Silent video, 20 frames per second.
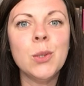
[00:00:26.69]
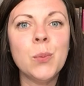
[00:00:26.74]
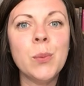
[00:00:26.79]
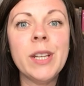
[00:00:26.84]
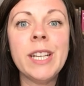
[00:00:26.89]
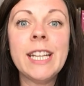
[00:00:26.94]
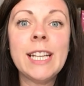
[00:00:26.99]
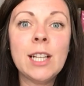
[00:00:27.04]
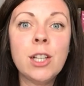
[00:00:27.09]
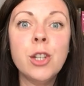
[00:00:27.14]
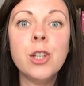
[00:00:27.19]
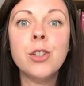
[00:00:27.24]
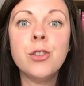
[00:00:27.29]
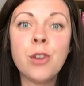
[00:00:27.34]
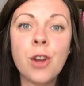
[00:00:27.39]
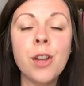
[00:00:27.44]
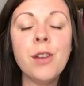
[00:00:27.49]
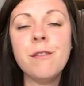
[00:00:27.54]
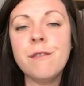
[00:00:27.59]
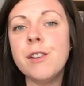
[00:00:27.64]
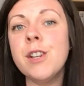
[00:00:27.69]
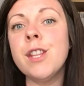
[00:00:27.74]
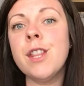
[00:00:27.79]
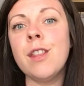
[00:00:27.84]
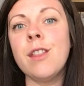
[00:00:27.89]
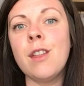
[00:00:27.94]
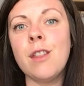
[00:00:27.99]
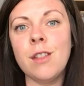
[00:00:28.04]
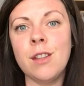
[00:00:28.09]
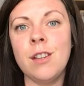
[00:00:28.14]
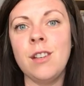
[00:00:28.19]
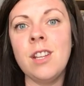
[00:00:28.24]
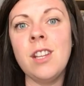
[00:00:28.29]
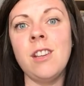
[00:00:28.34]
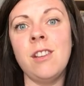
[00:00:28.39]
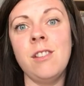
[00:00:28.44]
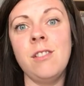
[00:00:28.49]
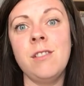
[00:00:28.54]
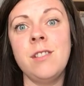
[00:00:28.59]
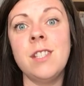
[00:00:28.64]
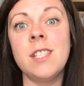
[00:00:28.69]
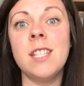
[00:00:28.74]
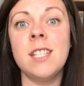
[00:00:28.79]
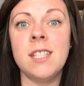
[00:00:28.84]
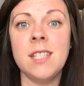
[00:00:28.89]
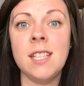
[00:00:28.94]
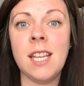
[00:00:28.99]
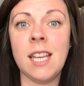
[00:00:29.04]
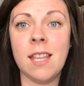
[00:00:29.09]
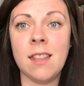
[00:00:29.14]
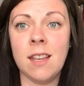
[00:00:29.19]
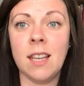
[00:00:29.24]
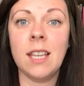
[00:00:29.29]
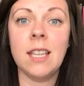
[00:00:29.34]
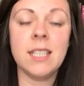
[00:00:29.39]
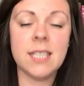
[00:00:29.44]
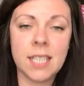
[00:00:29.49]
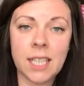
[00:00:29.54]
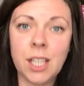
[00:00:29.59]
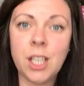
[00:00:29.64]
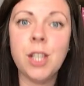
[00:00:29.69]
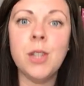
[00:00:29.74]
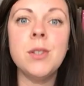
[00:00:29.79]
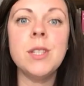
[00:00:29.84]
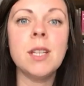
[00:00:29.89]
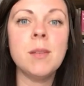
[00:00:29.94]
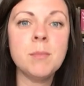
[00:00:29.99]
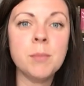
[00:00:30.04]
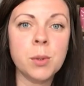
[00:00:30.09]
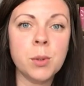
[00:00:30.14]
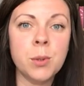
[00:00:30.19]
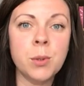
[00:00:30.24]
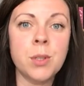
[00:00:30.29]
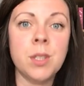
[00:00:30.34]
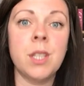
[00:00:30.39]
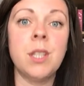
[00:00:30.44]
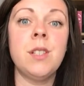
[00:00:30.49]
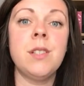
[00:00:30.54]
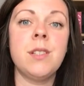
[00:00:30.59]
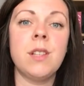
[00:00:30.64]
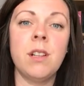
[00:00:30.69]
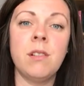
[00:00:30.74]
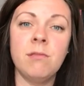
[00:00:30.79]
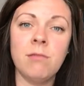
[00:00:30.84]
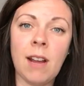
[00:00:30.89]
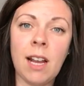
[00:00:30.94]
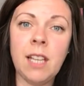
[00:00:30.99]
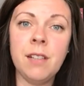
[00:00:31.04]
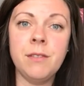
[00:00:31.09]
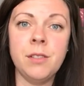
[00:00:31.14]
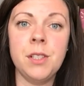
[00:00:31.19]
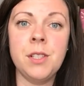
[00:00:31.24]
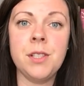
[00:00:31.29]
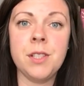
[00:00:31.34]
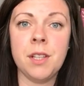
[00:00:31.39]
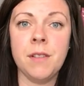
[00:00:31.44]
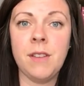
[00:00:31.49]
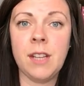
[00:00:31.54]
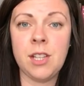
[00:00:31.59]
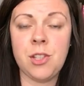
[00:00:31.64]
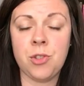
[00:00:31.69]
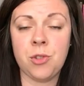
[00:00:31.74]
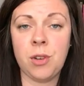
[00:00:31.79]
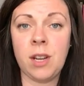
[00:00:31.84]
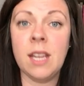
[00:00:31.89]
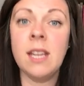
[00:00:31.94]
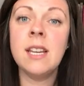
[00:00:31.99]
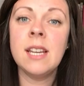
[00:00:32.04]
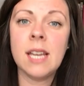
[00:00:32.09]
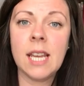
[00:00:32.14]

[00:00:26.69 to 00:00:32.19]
We need look no further than the news to see the continued importance and relevance of history